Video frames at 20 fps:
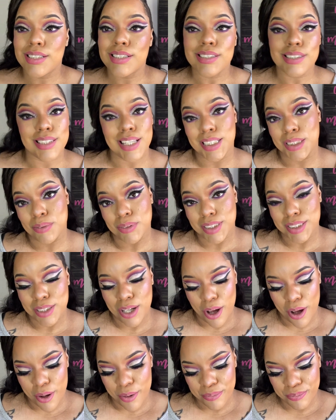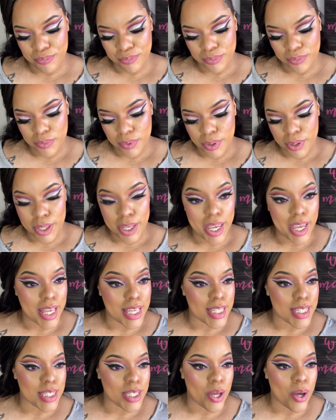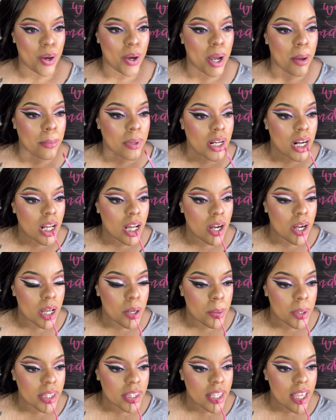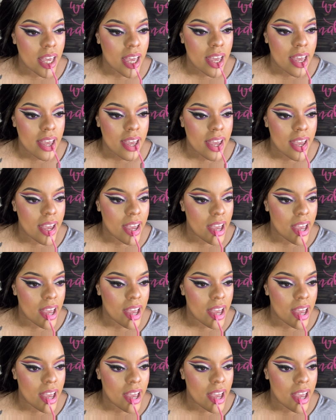That's what it's called. And so I'm gonna go in with that.